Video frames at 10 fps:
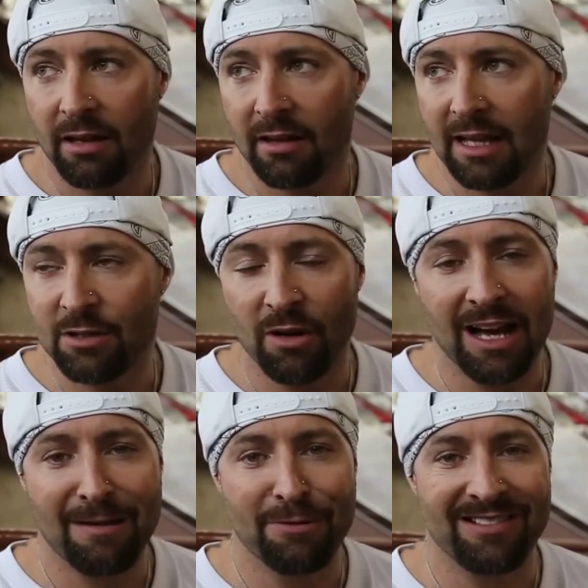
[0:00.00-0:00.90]
that's what
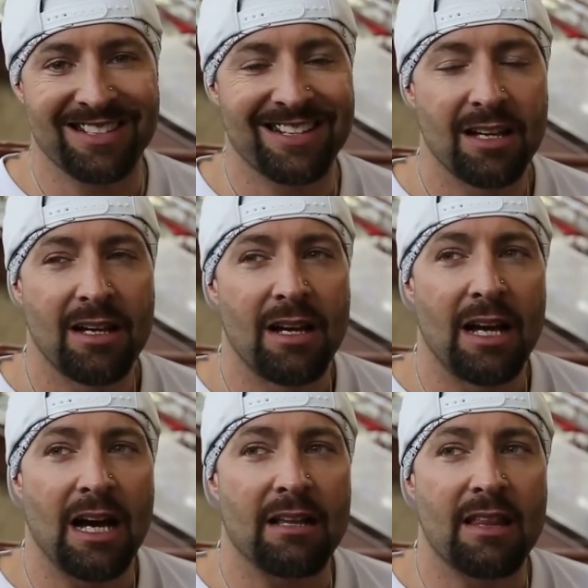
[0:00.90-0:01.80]
happens.
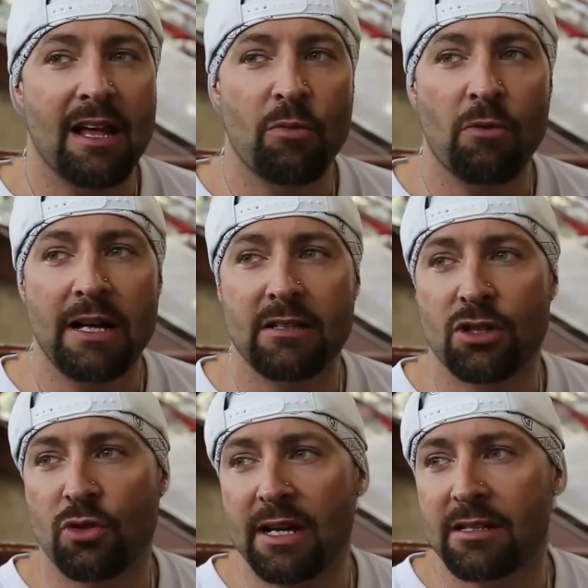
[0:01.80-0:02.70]
And then we went
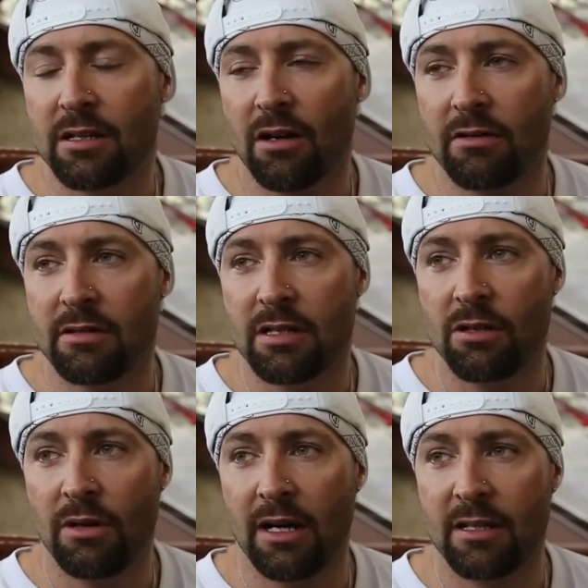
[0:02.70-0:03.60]
straight
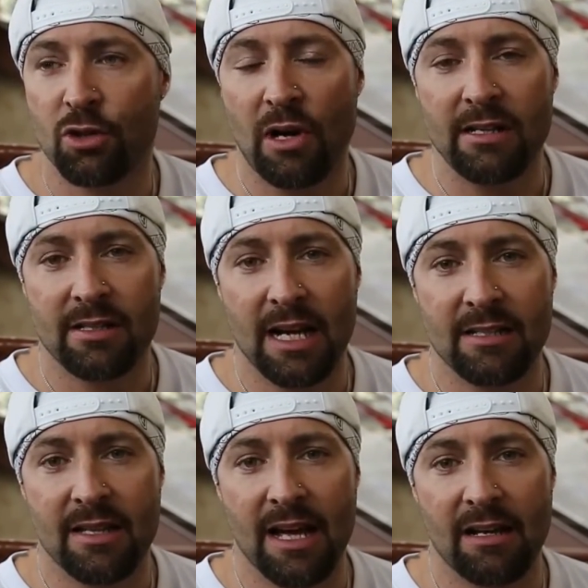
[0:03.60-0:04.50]
onto straight
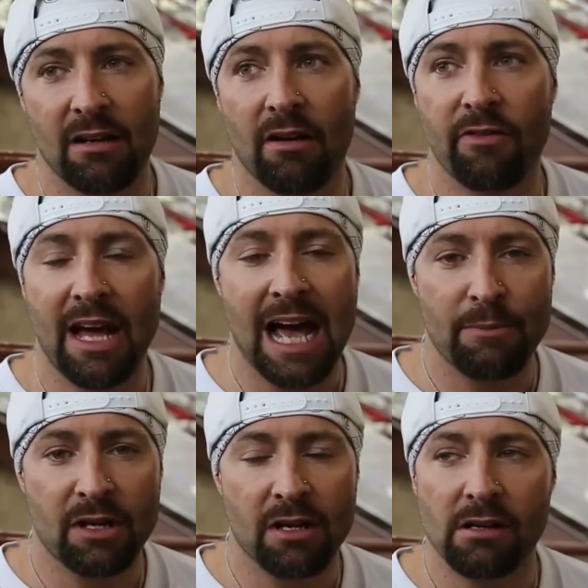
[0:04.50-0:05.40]
sets then of the
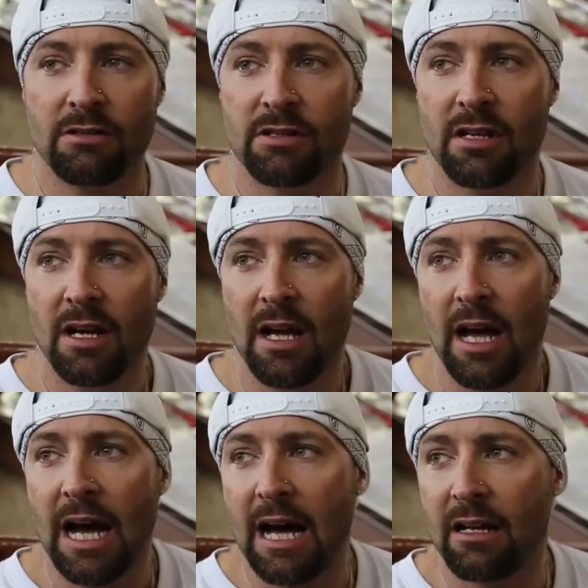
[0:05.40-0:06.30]
hammer curls,
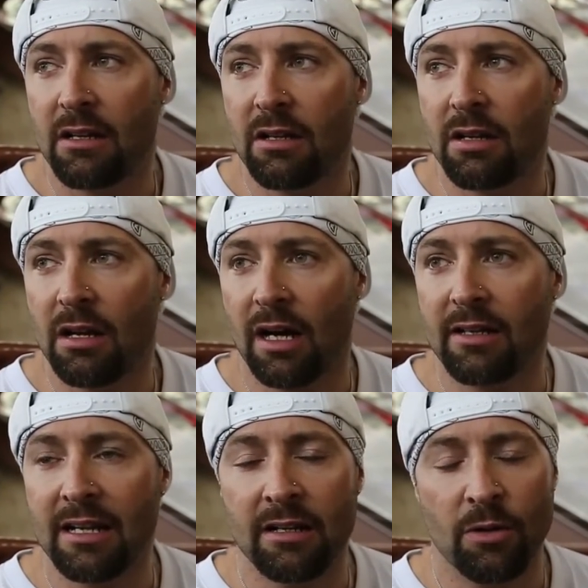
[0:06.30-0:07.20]
and I
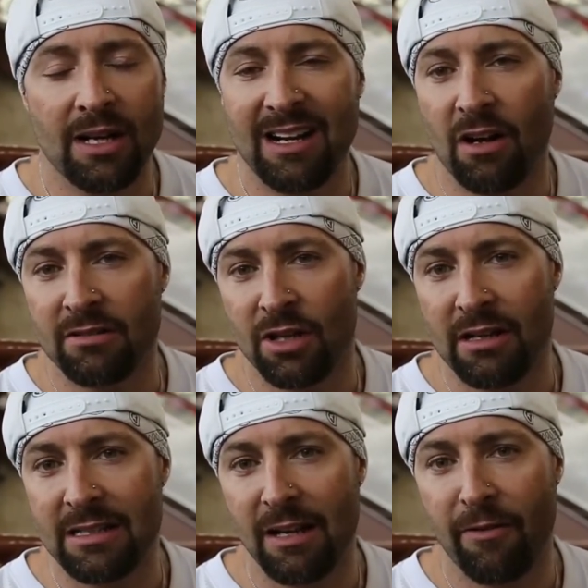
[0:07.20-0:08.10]
didn't do it in an
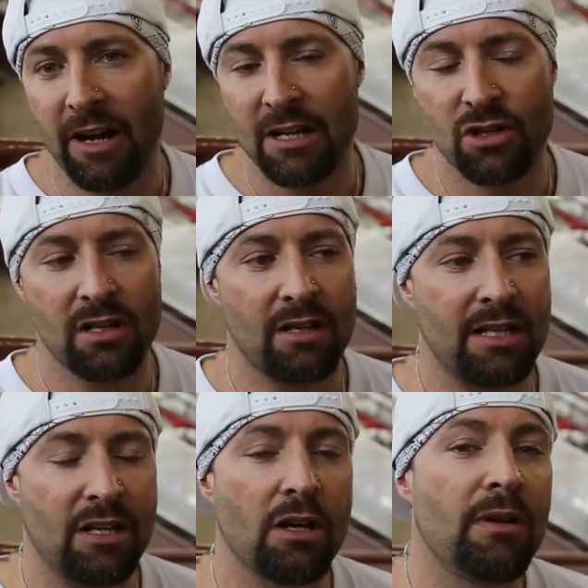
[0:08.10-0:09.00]
alternative fashion. I
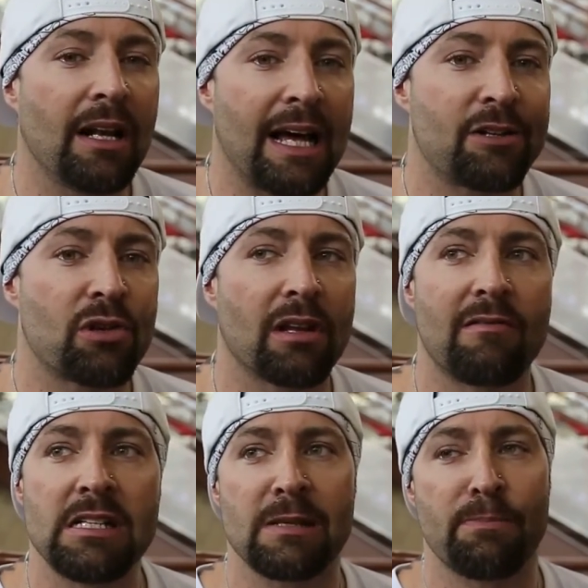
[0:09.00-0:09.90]
did unilateral. The
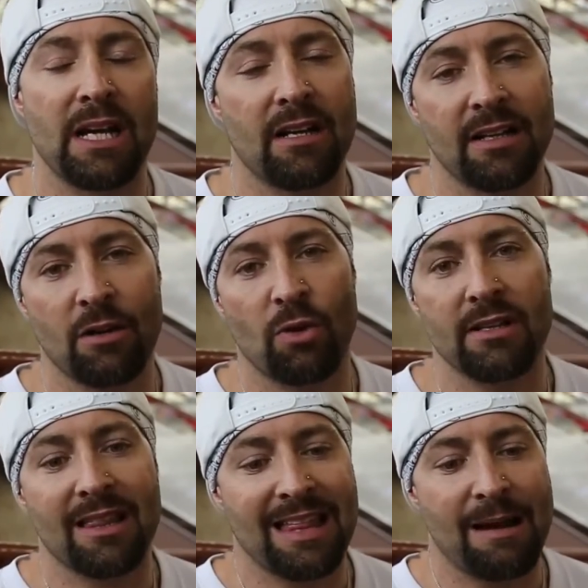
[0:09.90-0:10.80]
reason being I didn't
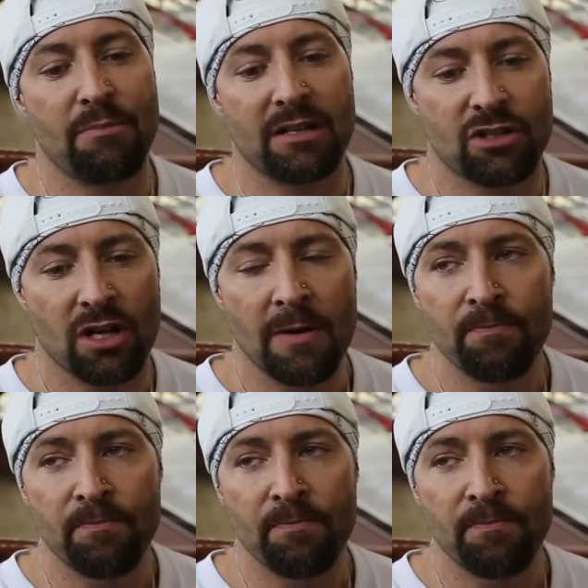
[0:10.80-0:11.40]
want that much